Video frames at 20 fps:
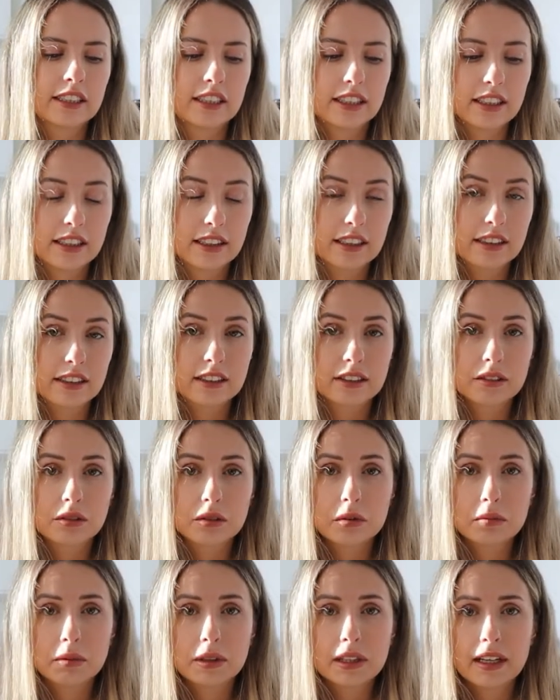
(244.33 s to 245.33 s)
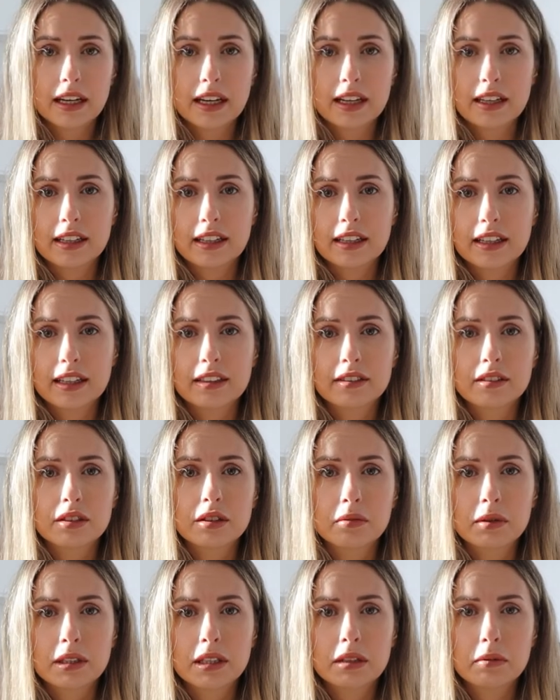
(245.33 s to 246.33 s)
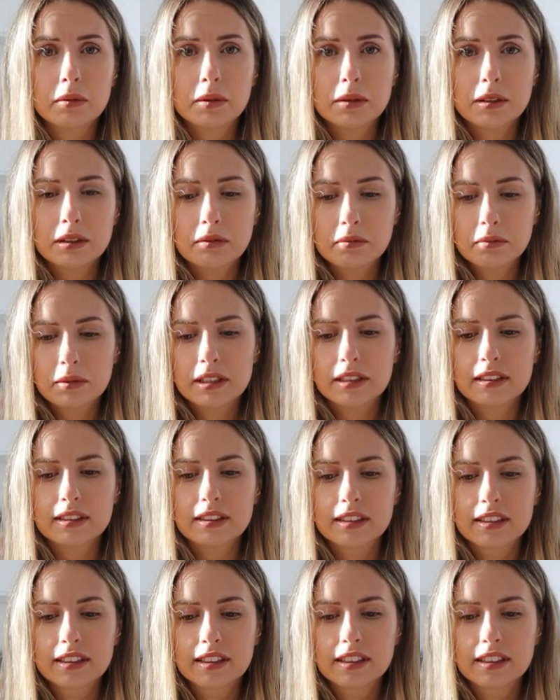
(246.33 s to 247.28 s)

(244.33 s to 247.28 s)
and we'll be heading out to my appointment.